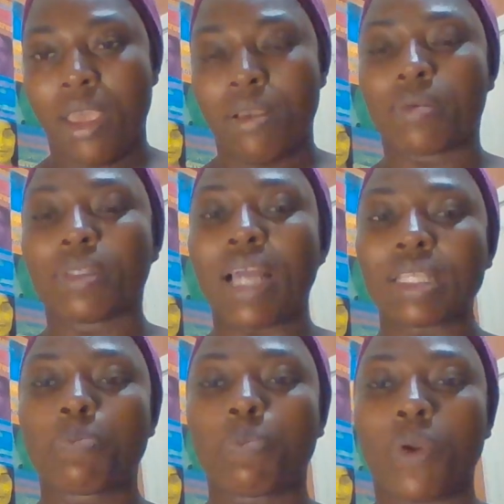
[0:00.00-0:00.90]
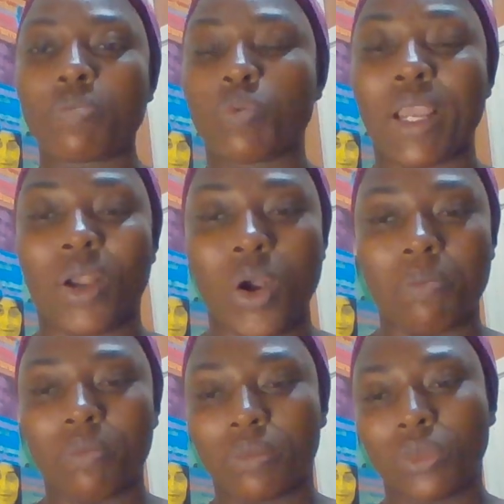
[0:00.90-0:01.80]
But that prompt will
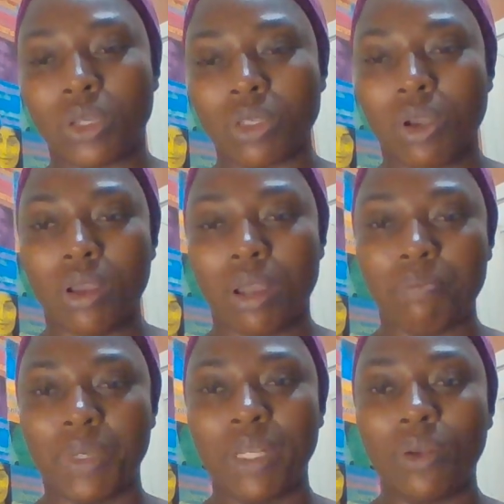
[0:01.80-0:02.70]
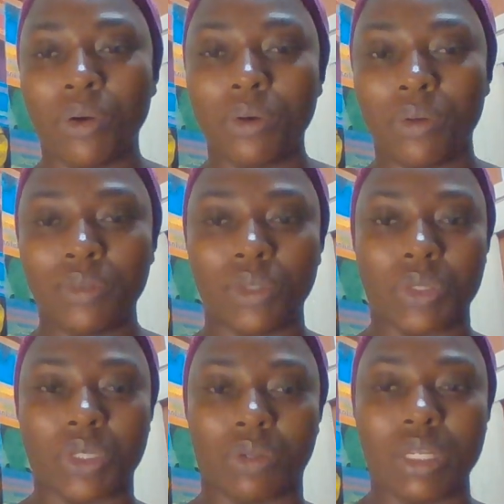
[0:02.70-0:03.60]
come just below your
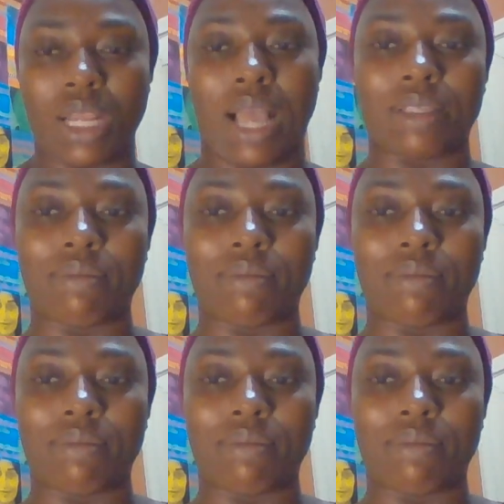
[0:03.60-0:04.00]
screen at the